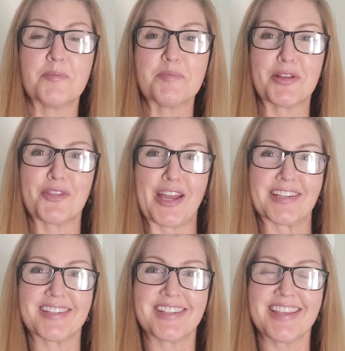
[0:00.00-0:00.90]
But
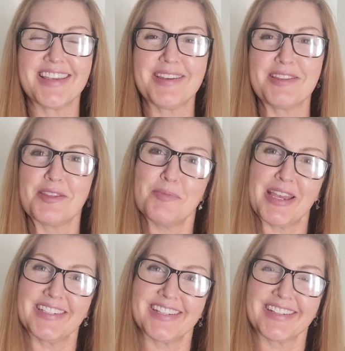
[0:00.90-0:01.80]
that's the
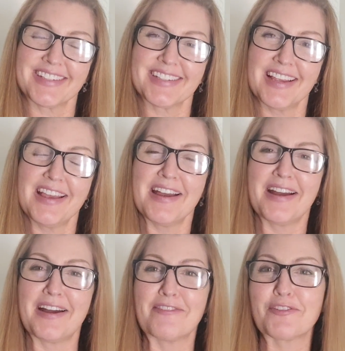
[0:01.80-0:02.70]
basics.
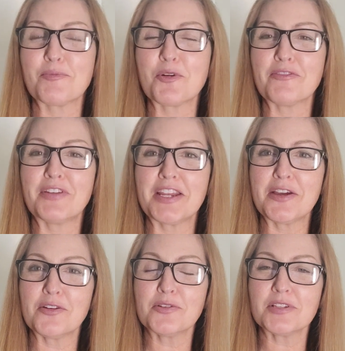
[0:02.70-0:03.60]
For more
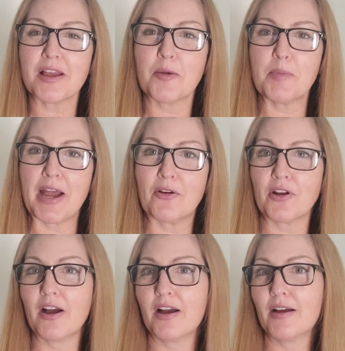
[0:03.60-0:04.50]
videos about
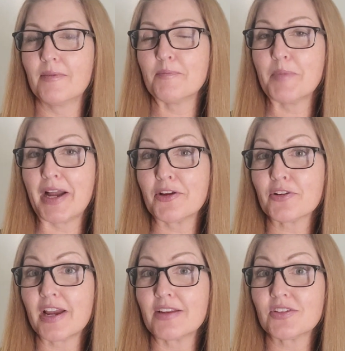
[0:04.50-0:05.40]

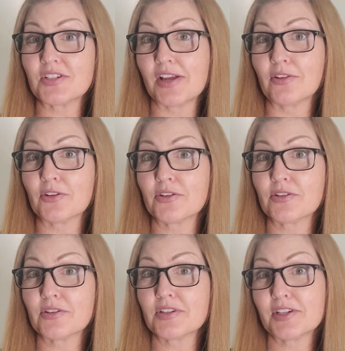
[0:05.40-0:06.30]
buyer and
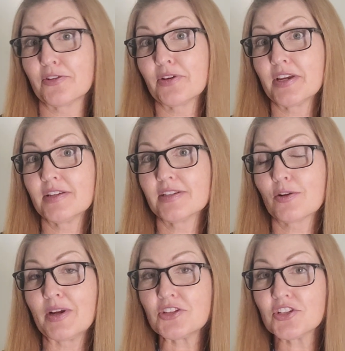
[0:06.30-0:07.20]
seller series
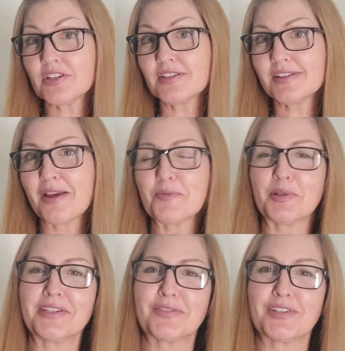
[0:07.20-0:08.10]
questions,
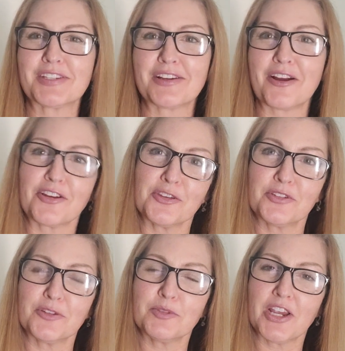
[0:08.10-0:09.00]
please visit our
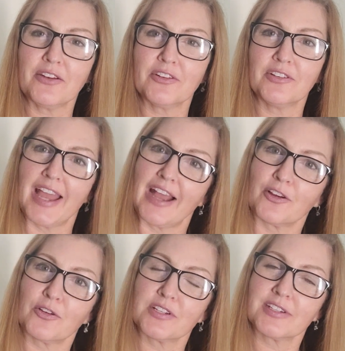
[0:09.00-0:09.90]
YouTube channel at
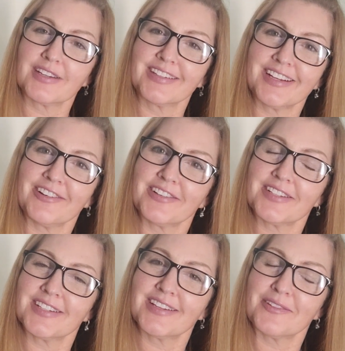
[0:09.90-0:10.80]
Kristen
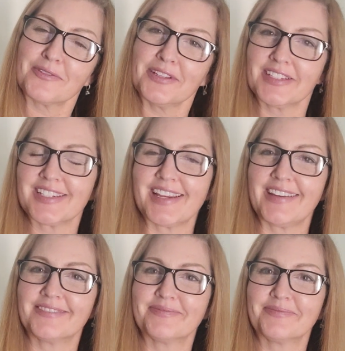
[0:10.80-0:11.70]
Gutierrez Real Estate.